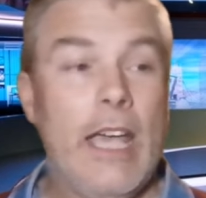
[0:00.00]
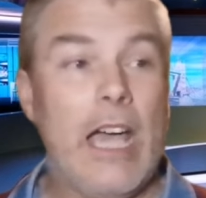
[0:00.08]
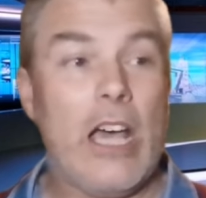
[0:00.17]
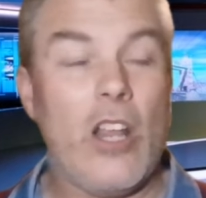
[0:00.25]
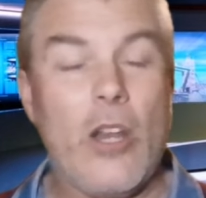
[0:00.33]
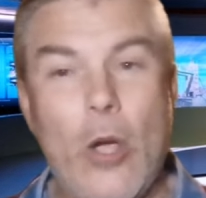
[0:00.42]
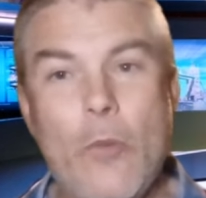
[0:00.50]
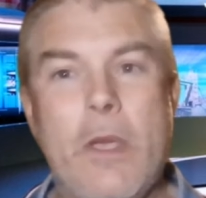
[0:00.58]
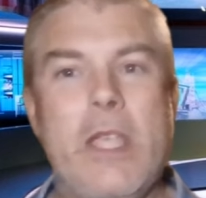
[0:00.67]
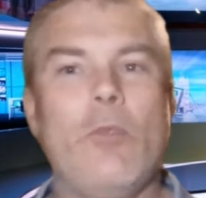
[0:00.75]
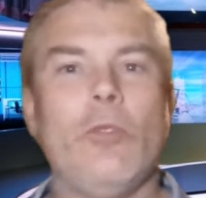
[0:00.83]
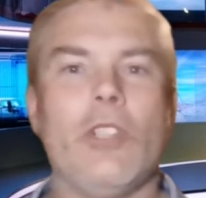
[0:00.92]
And I know
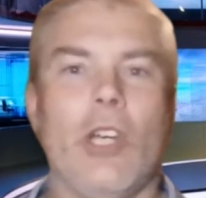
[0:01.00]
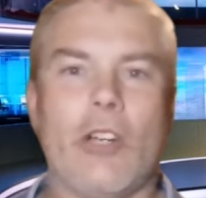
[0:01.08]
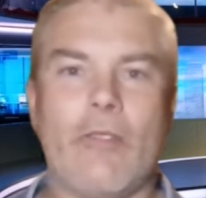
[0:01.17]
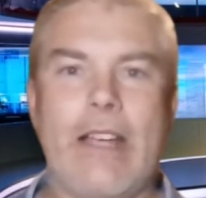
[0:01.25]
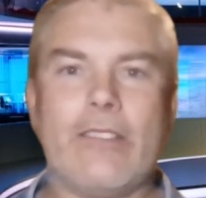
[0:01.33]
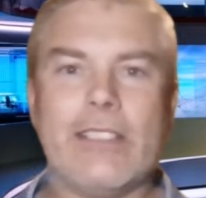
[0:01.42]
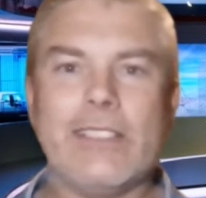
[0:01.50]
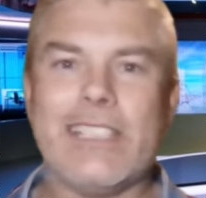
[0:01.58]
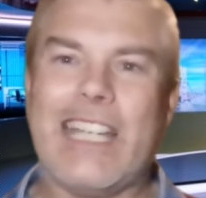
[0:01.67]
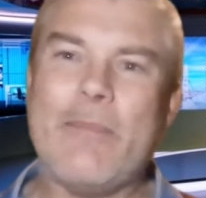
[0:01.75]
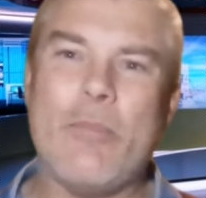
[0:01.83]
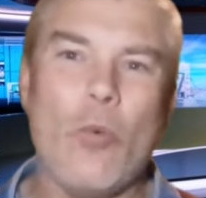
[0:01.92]
people turn around and
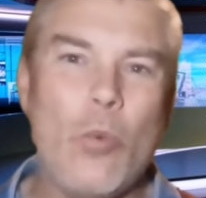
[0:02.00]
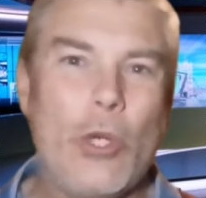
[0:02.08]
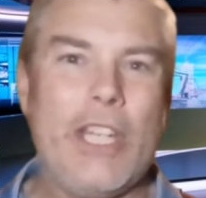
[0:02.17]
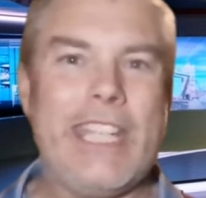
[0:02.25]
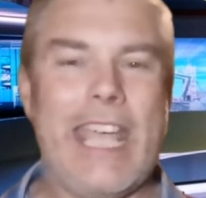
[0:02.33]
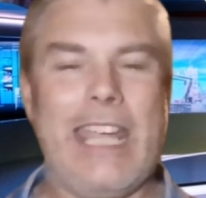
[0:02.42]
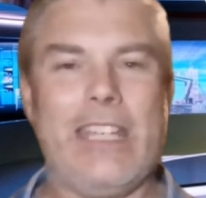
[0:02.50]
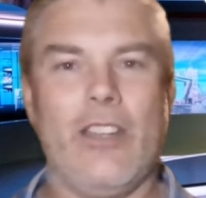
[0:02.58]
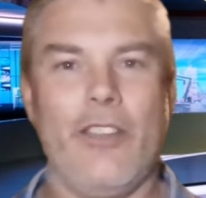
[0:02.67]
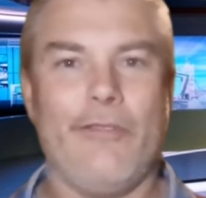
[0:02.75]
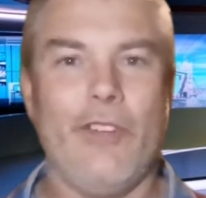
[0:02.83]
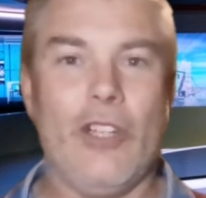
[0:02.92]
say, but would he get into
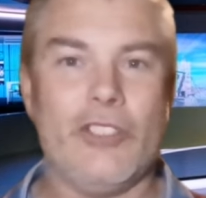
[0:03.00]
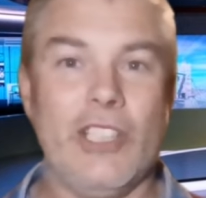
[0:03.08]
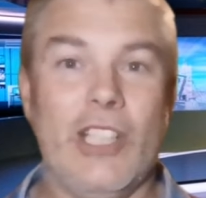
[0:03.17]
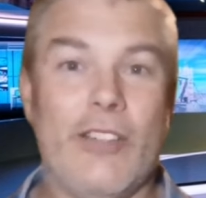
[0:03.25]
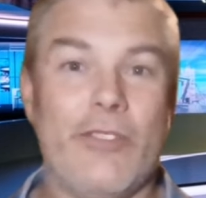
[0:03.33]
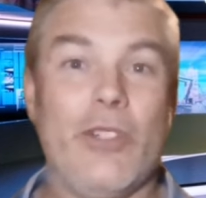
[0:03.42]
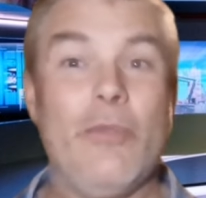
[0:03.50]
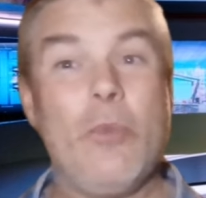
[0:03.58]
the first 11?